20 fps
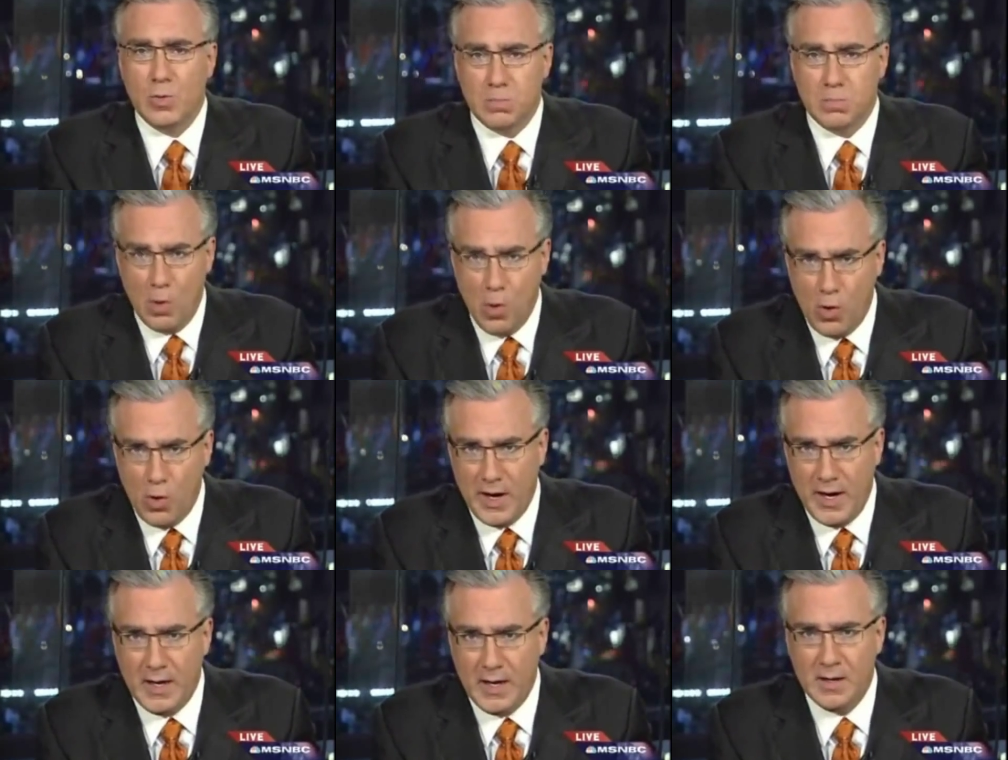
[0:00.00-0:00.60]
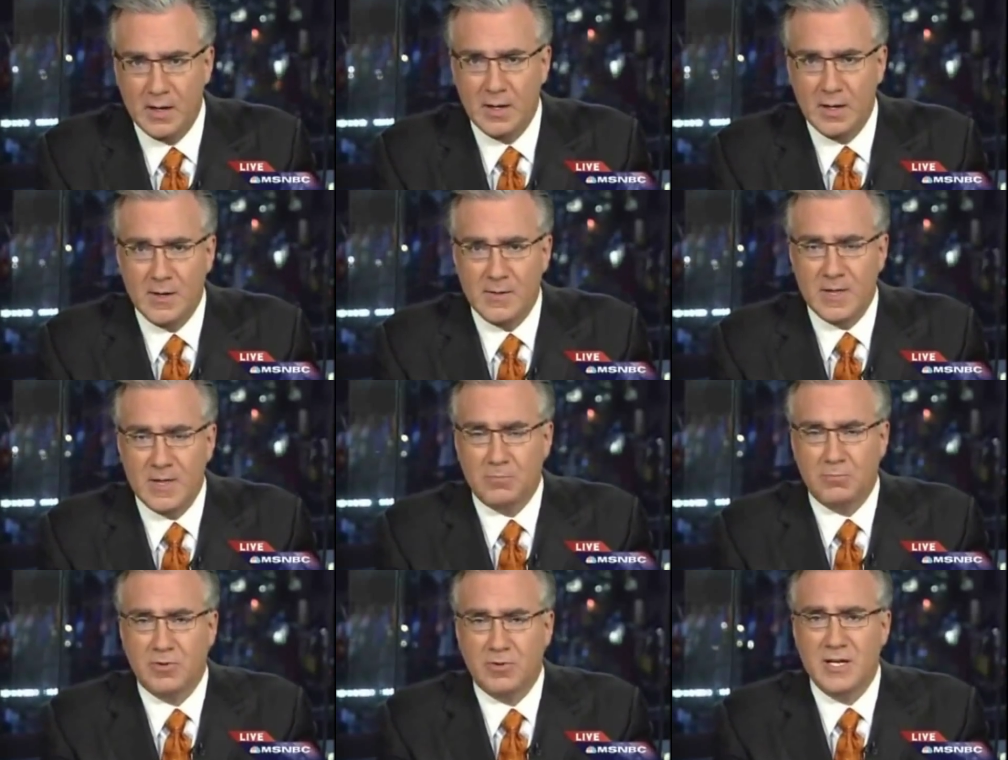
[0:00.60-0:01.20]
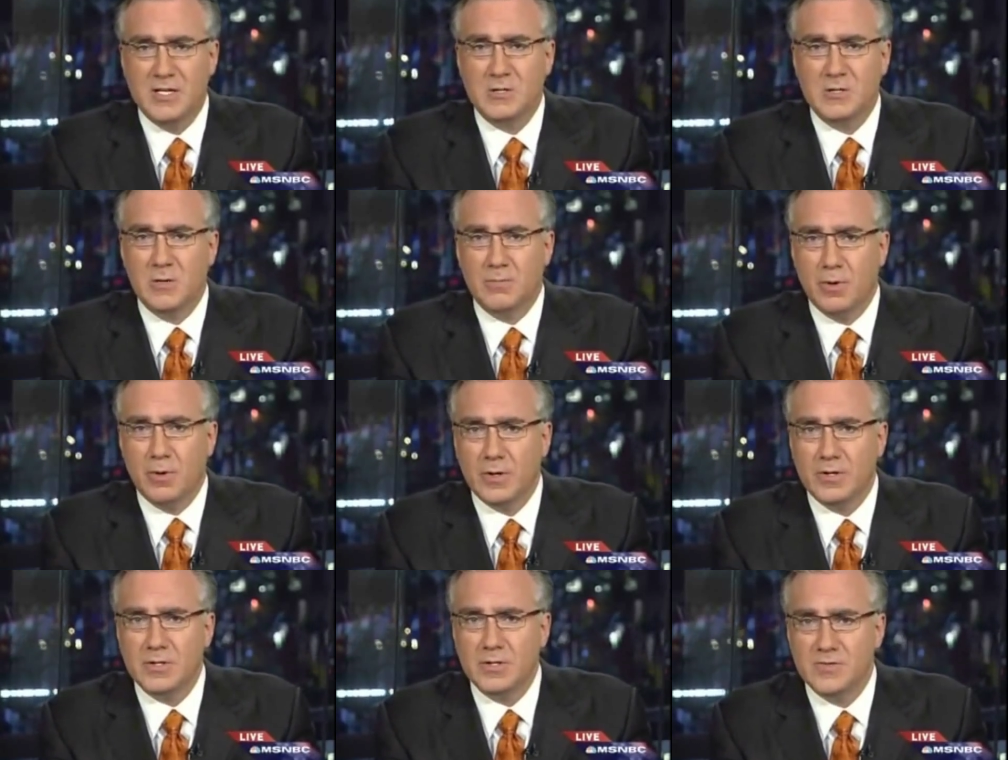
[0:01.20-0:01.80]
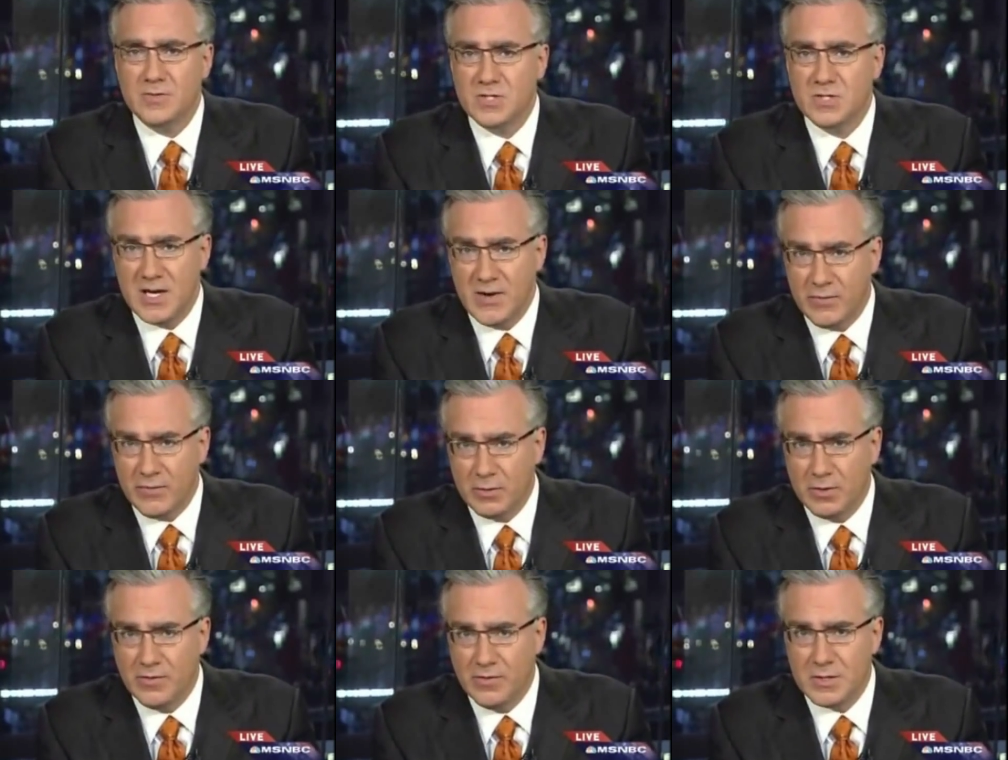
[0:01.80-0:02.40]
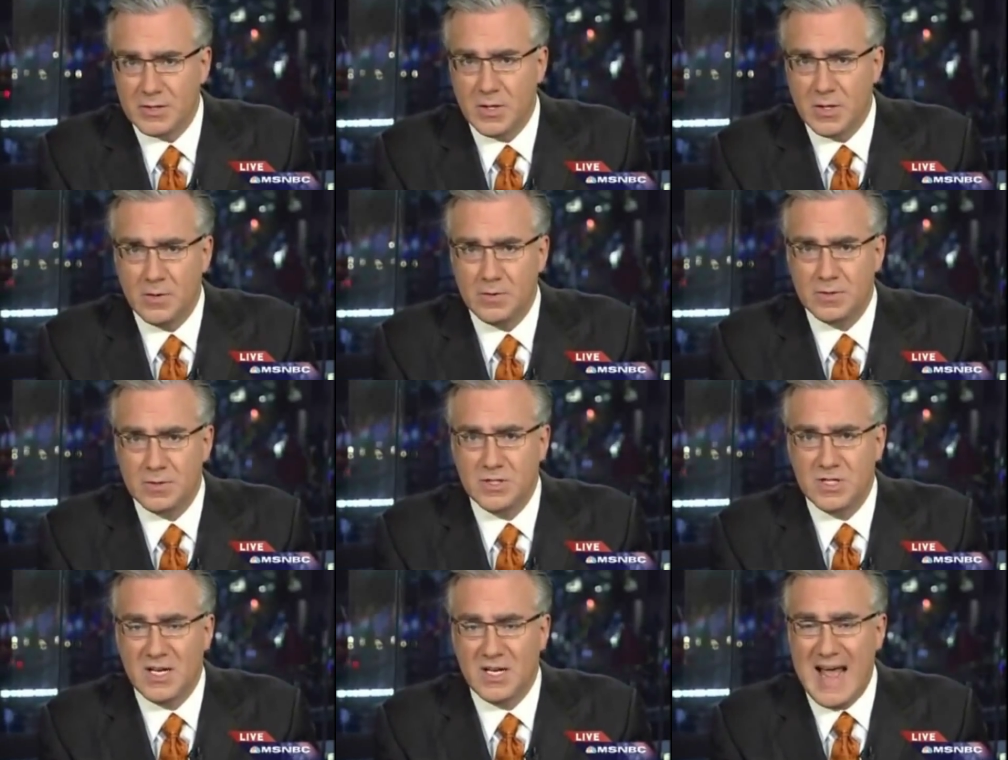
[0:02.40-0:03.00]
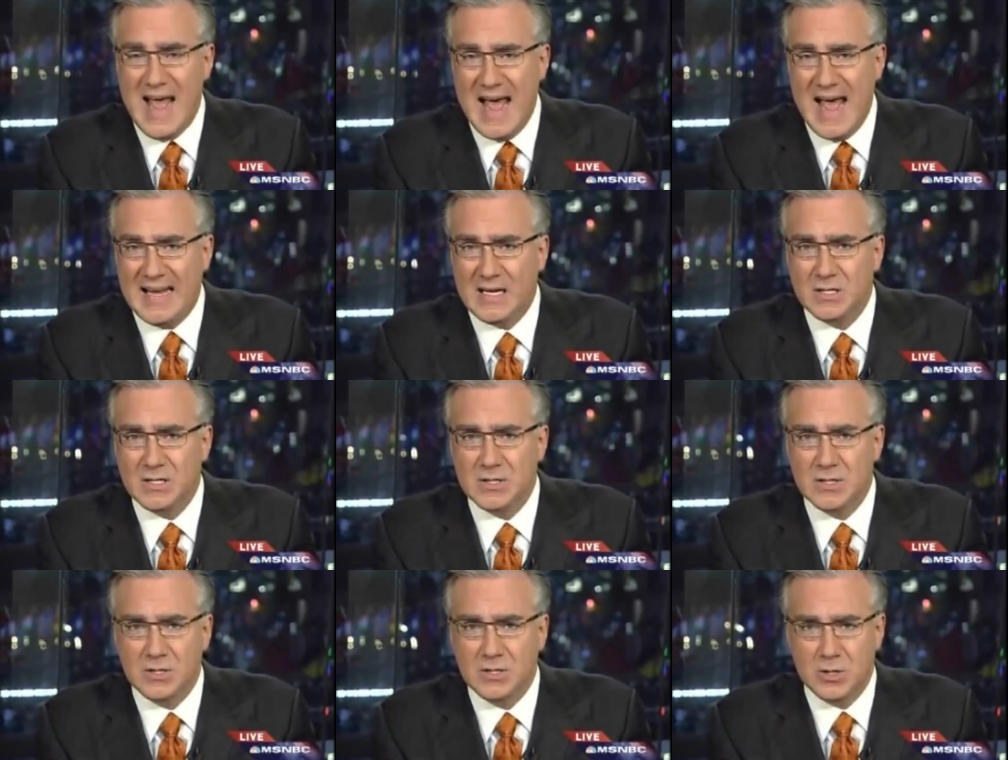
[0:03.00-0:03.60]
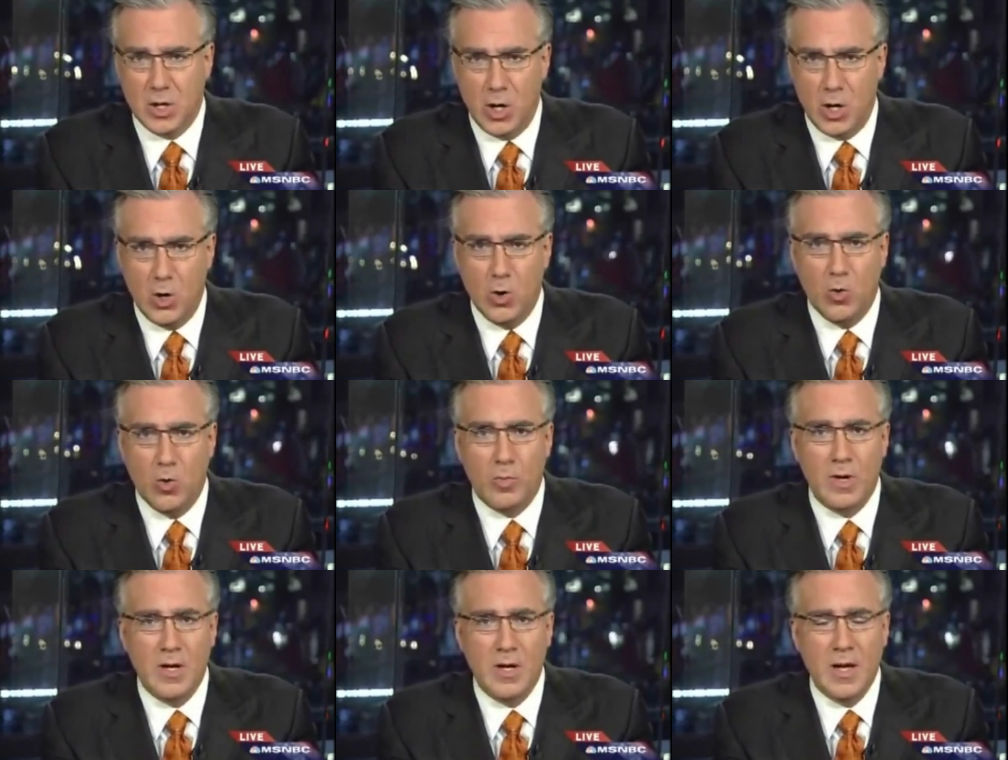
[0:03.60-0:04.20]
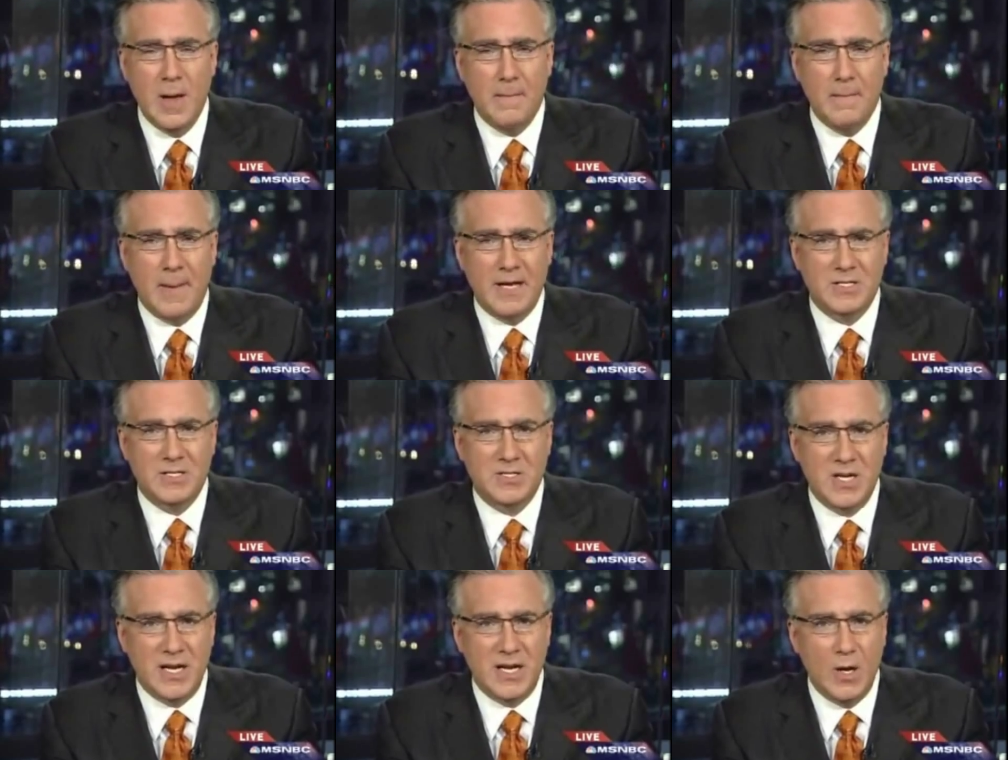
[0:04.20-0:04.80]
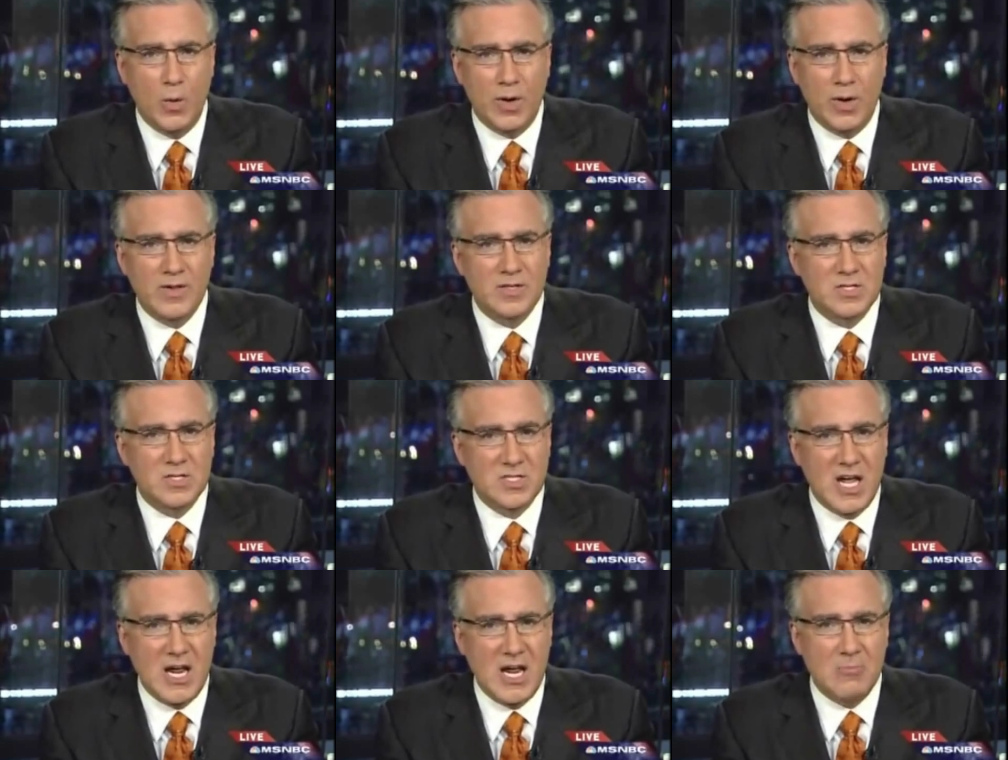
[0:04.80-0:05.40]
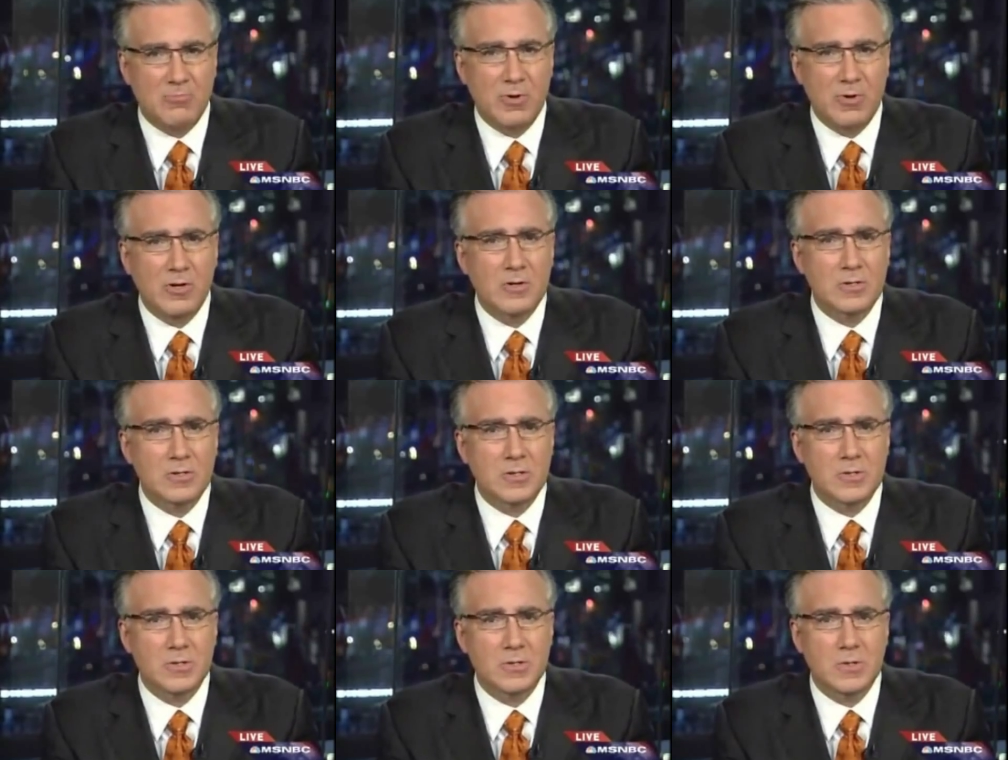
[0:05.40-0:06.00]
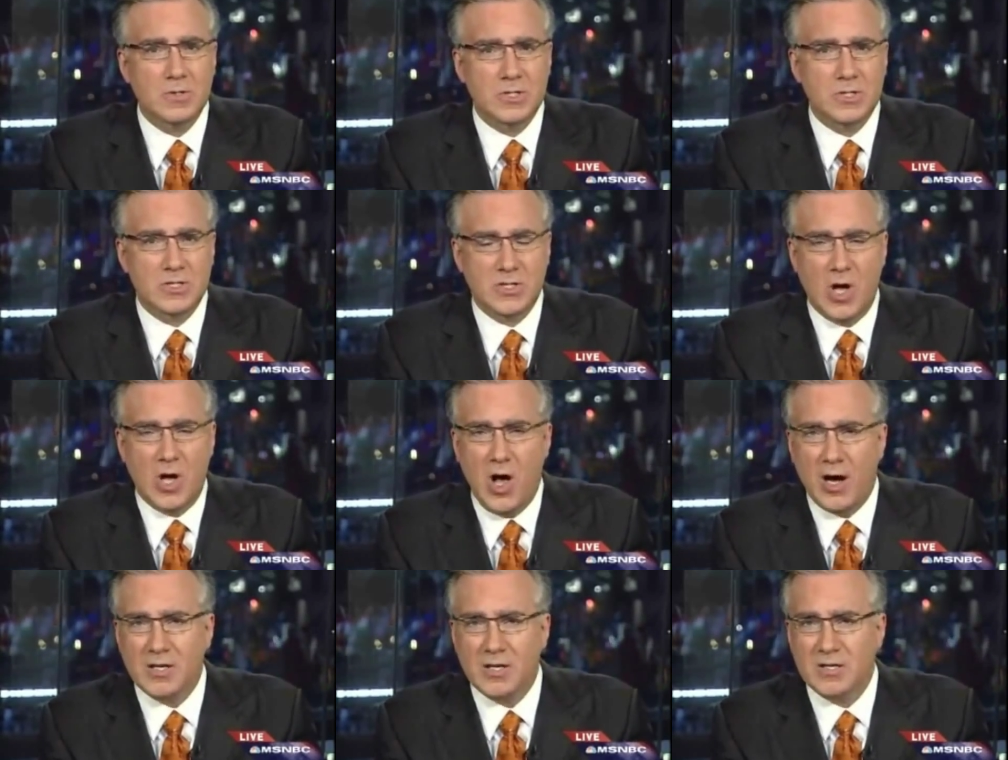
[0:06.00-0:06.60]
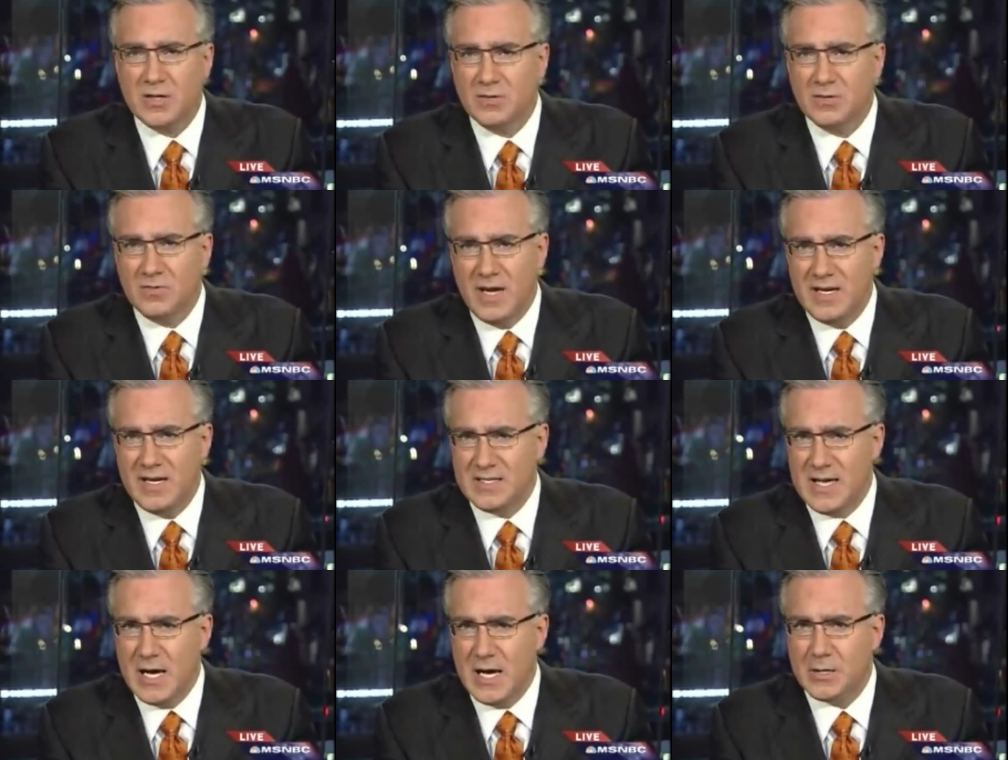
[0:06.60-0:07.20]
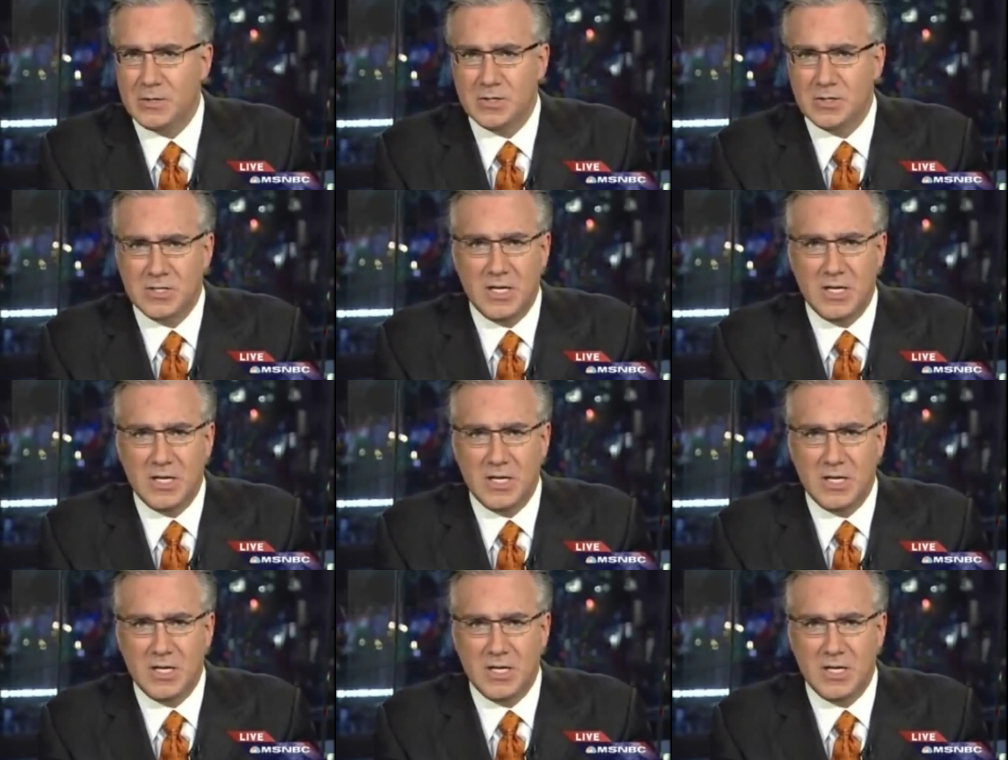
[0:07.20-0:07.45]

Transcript: to reporting that placed the books of several of its hosts in Adkisson's home by sending one of the same producers who stalked the late Dr.